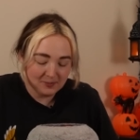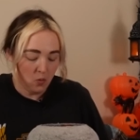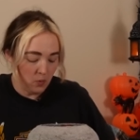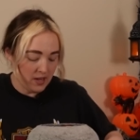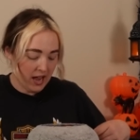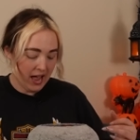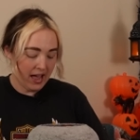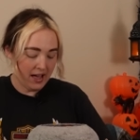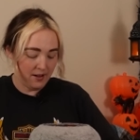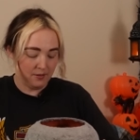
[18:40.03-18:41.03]
We
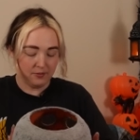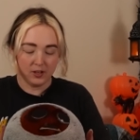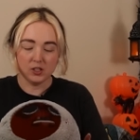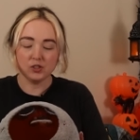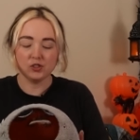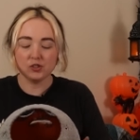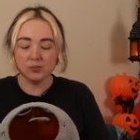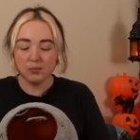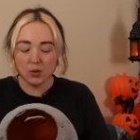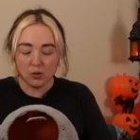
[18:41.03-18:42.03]
have
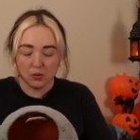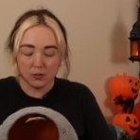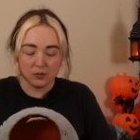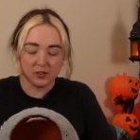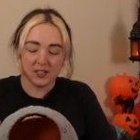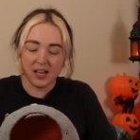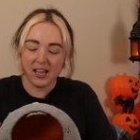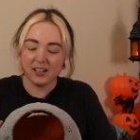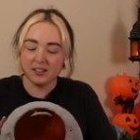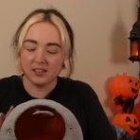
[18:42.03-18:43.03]
smoothed
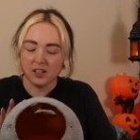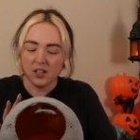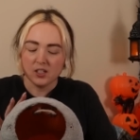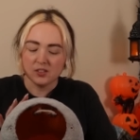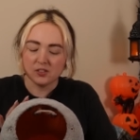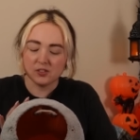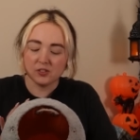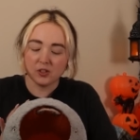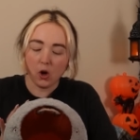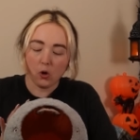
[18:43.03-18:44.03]
and
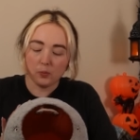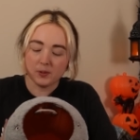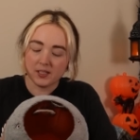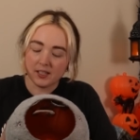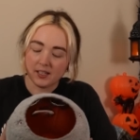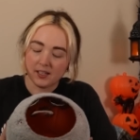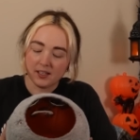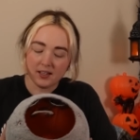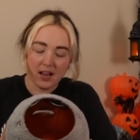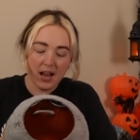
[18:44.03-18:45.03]

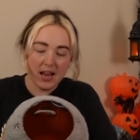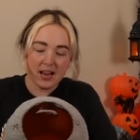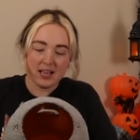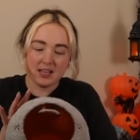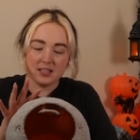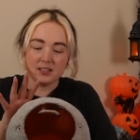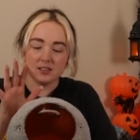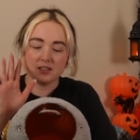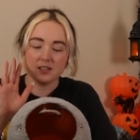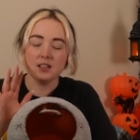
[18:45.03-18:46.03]
sculpted
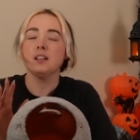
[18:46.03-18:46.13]
and